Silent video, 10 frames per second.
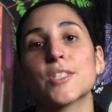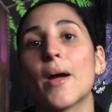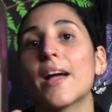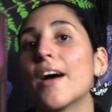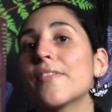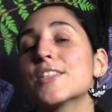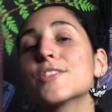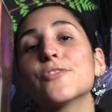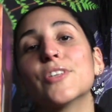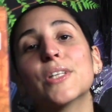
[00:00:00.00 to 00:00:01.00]
I got
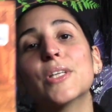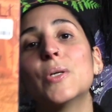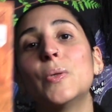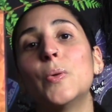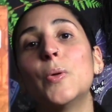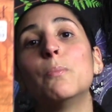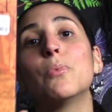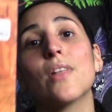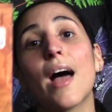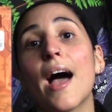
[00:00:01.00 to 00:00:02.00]
this really cool
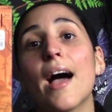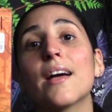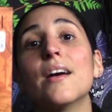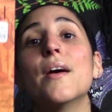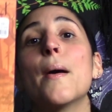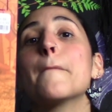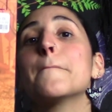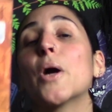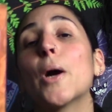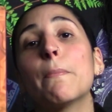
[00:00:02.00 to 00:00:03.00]
black,
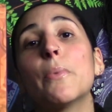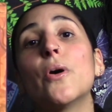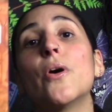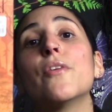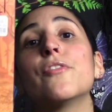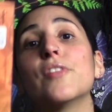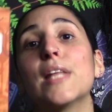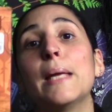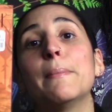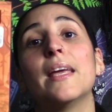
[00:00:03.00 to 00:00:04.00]
purple
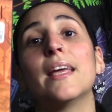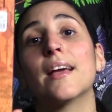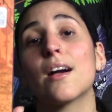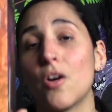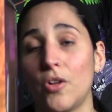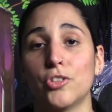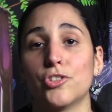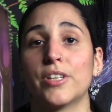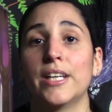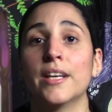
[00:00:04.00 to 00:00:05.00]
flaming
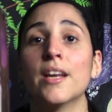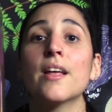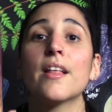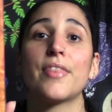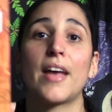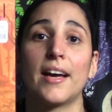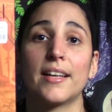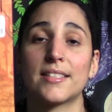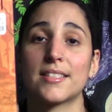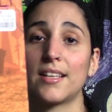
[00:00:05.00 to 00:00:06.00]
cauldron
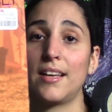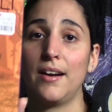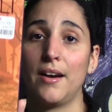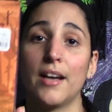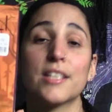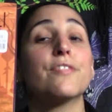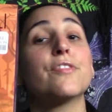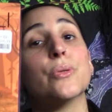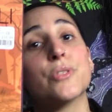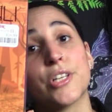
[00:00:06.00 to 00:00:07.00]
that's a
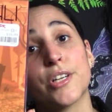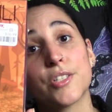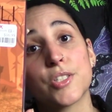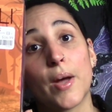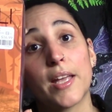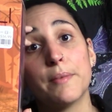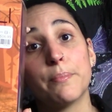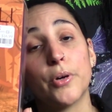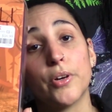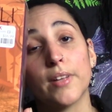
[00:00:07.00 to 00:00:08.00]
diffuser. So I can
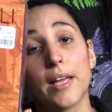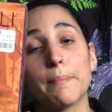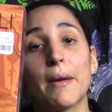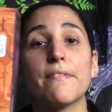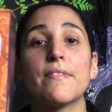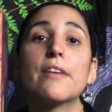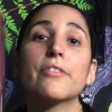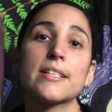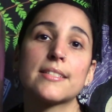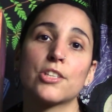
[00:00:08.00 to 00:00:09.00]
put, like, my
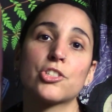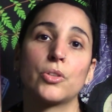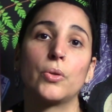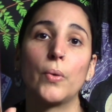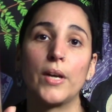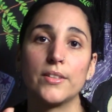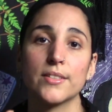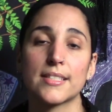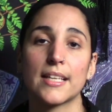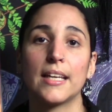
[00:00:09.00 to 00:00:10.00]
favorite essential
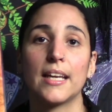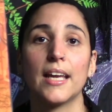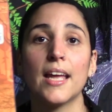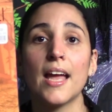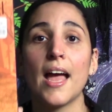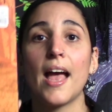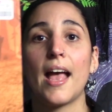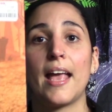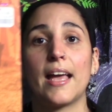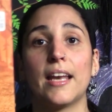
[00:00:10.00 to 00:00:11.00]
oils in it.
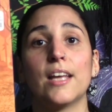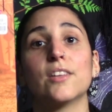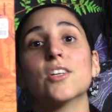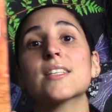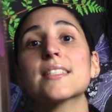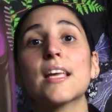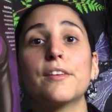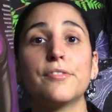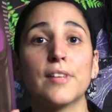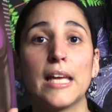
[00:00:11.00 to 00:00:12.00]
And it looks like
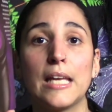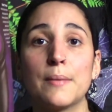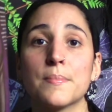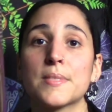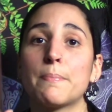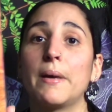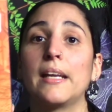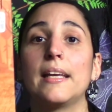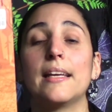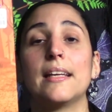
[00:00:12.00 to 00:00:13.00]
flames,
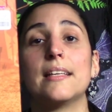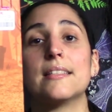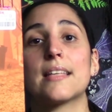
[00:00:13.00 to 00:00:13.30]
but it is